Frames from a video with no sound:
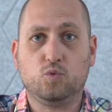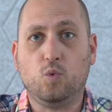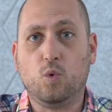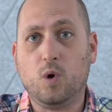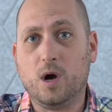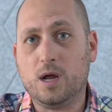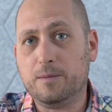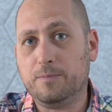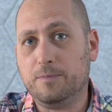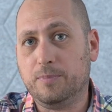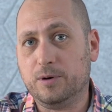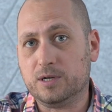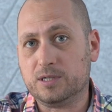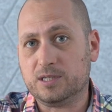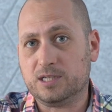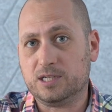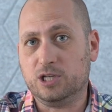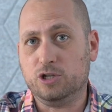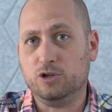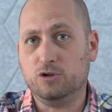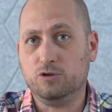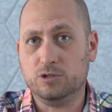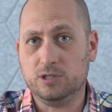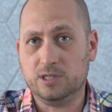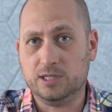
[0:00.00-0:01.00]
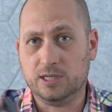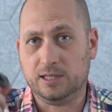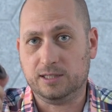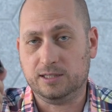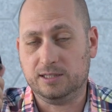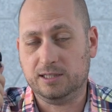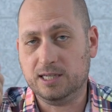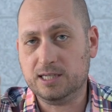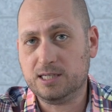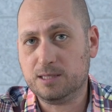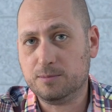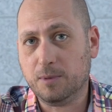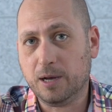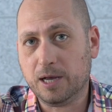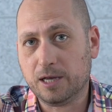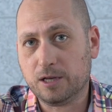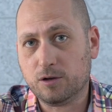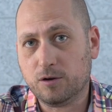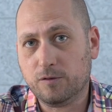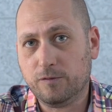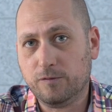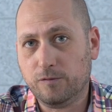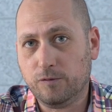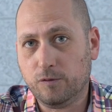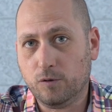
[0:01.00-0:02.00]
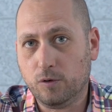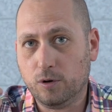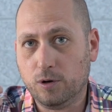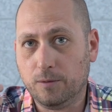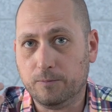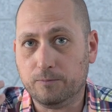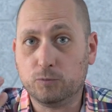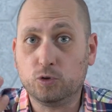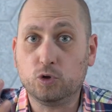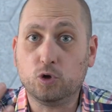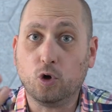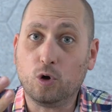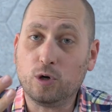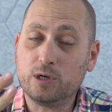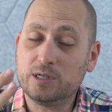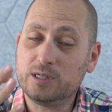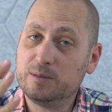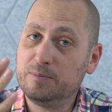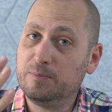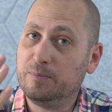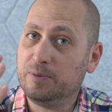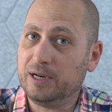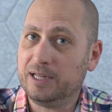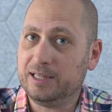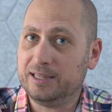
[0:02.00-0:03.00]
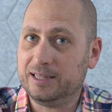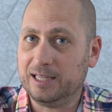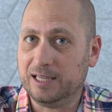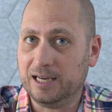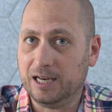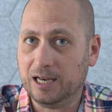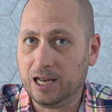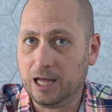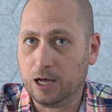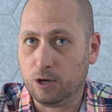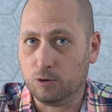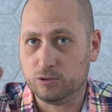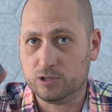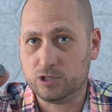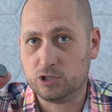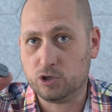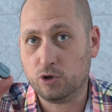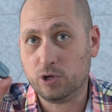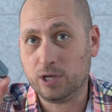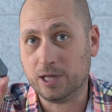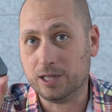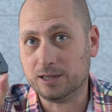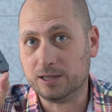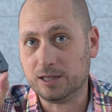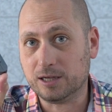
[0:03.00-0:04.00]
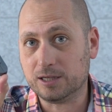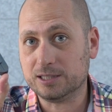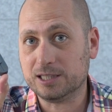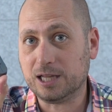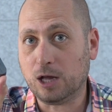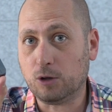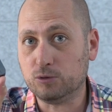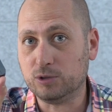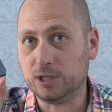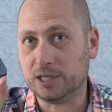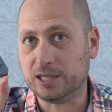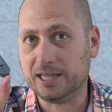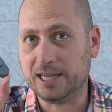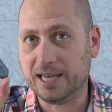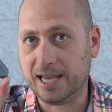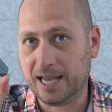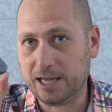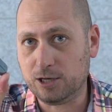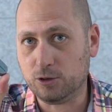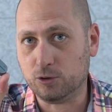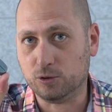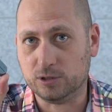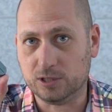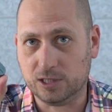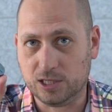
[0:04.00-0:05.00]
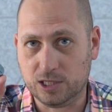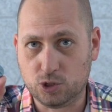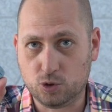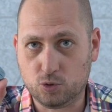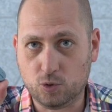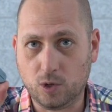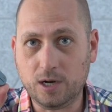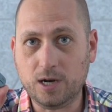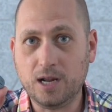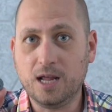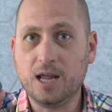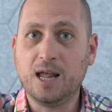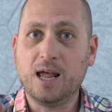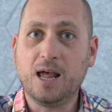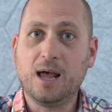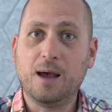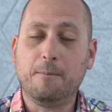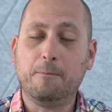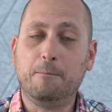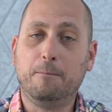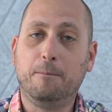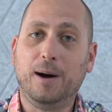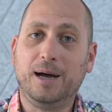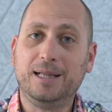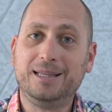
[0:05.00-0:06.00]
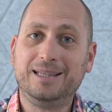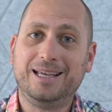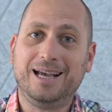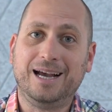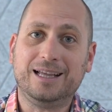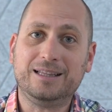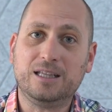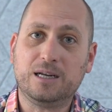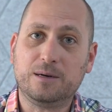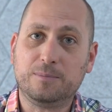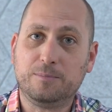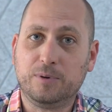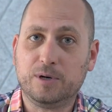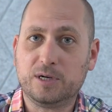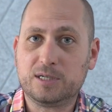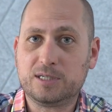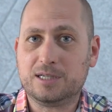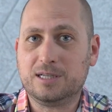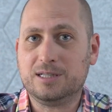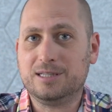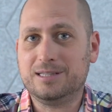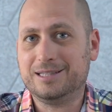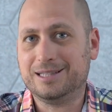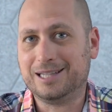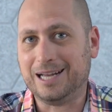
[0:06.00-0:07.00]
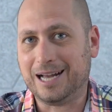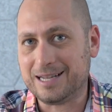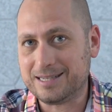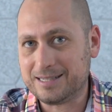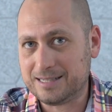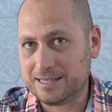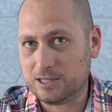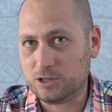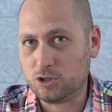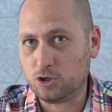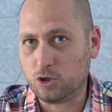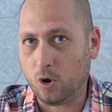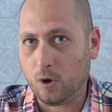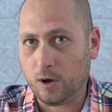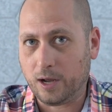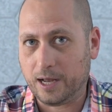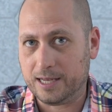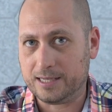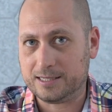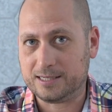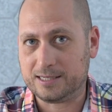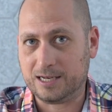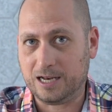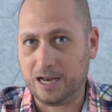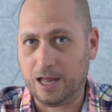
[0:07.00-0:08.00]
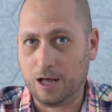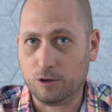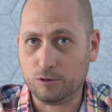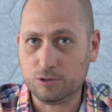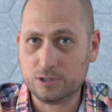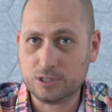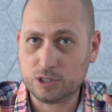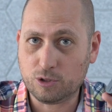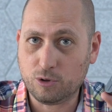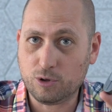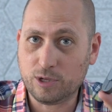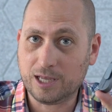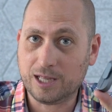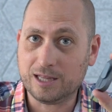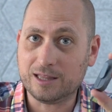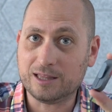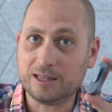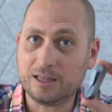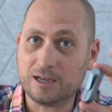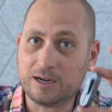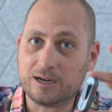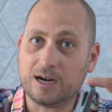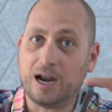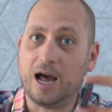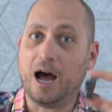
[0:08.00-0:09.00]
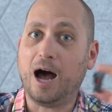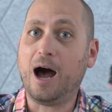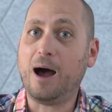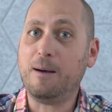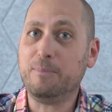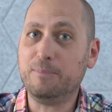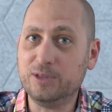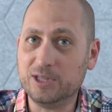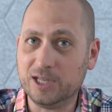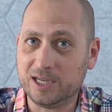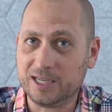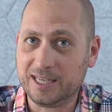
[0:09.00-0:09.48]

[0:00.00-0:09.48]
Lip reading: One person using this microphone talks pretty loud, so you can turn down the gain on this one, but the other person doesn't talk as loud, so you can turn up the